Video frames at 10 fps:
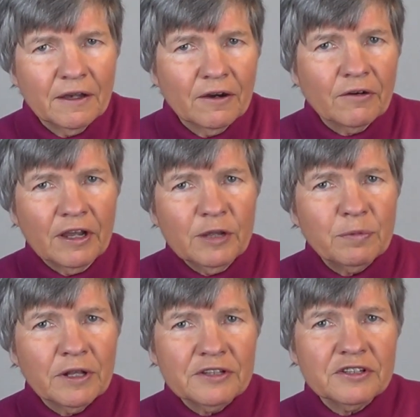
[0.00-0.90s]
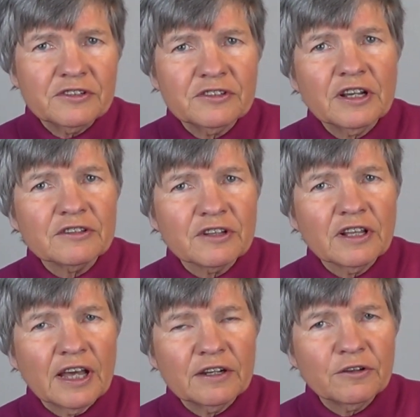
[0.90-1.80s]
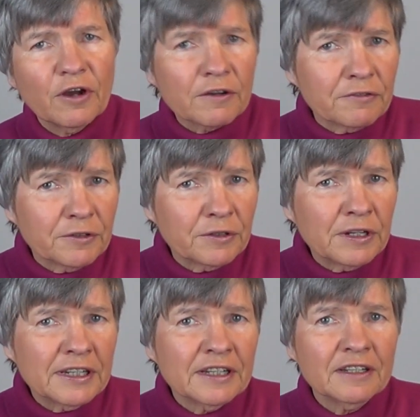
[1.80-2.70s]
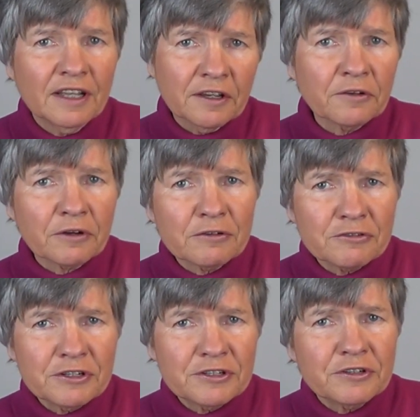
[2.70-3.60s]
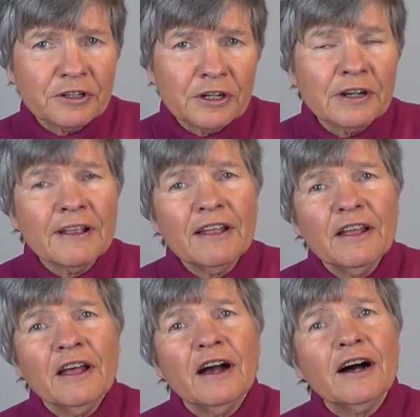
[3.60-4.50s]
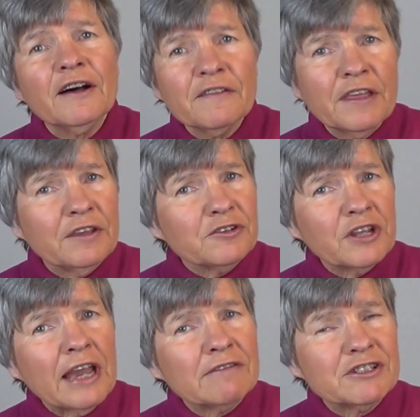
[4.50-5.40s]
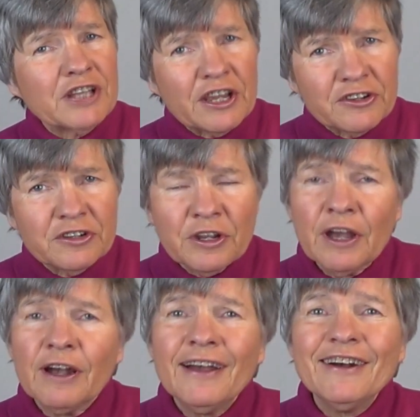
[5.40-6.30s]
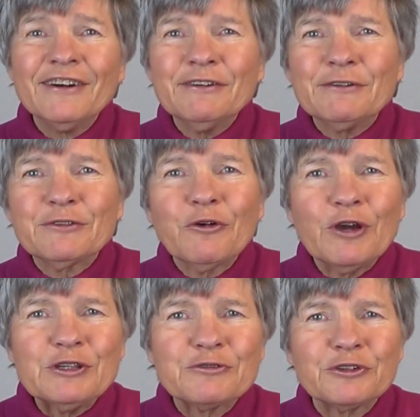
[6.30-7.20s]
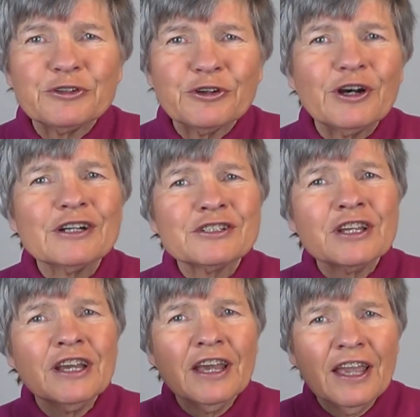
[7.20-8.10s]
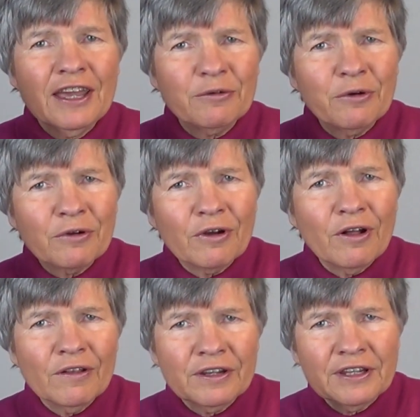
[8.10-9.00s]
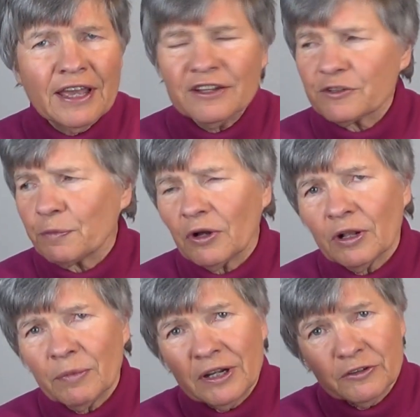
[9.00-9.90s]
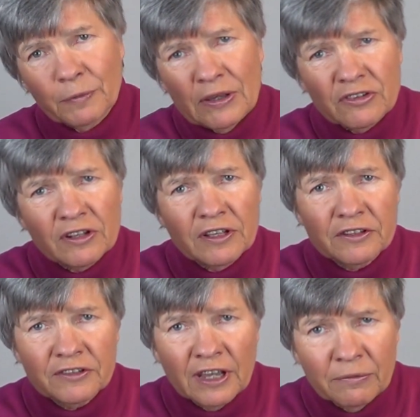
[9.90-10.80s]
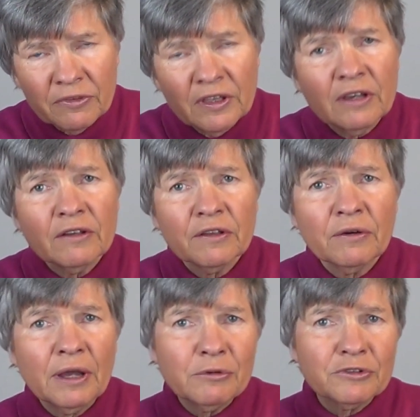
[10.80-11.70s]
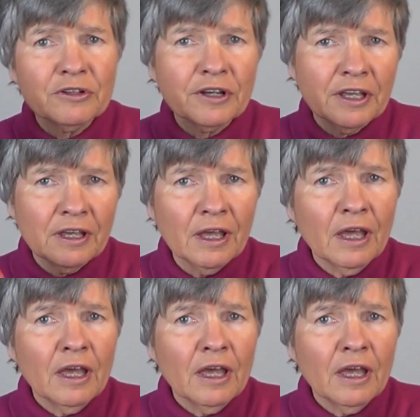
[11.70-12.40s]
or any place that sells a lot of dog food, like a grocery store. They usually have a section with toys for dogs, and it won't call it a tennis ball, but it's basically the same thing. Although I was looking